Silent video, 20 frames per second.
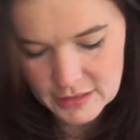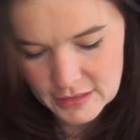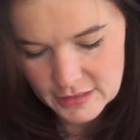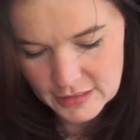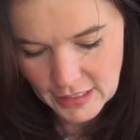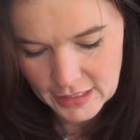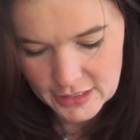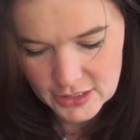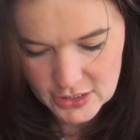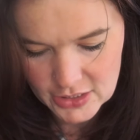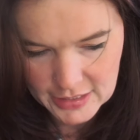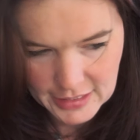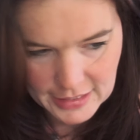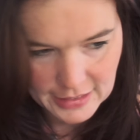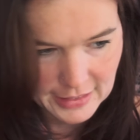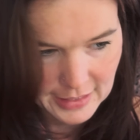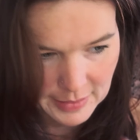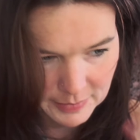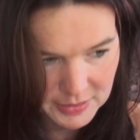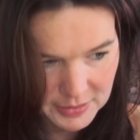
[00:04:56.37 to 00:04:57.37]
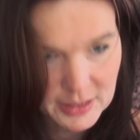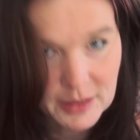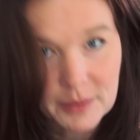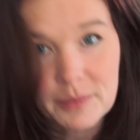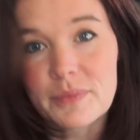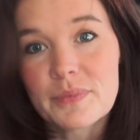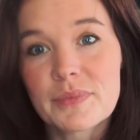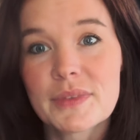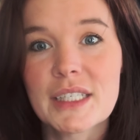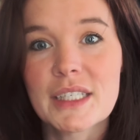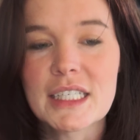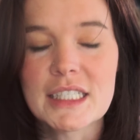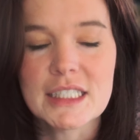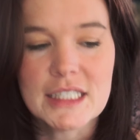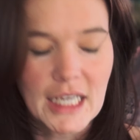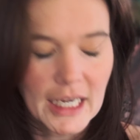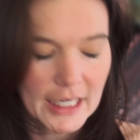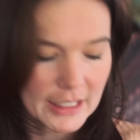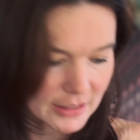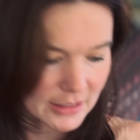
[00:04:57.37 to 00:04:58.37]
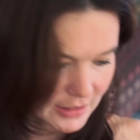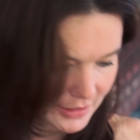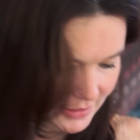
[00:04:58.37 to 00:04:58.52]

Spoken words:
that just keeps them contained.